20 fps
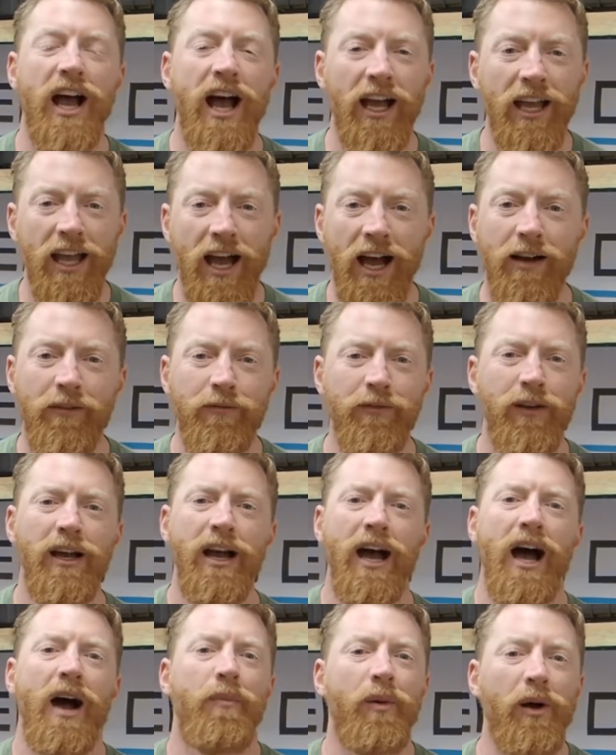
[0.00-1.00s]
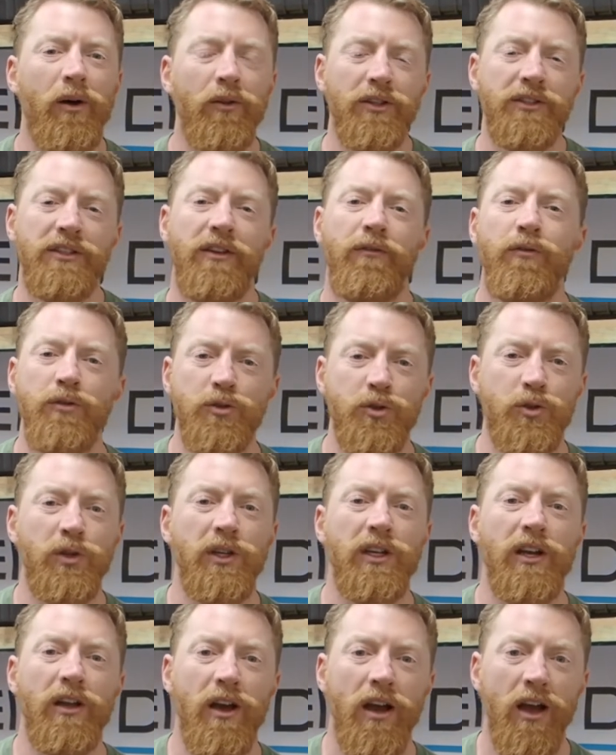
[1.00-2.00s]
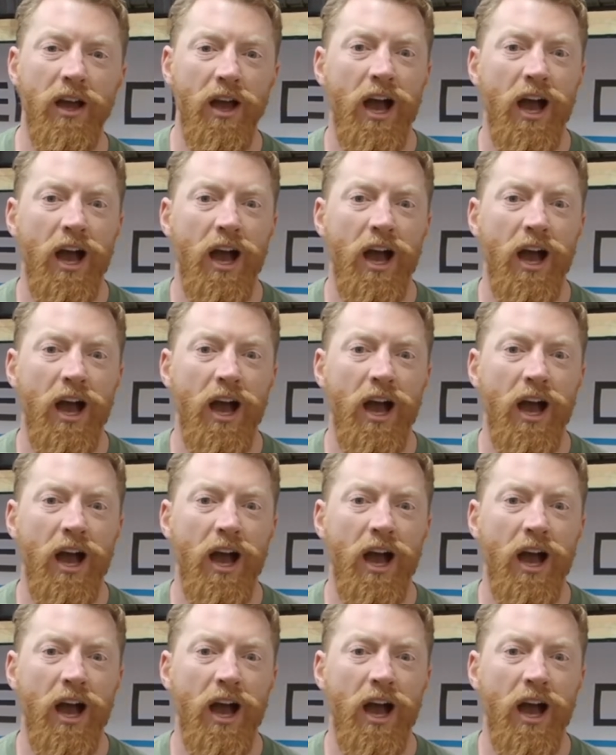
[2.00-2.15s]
I have about the difference between a,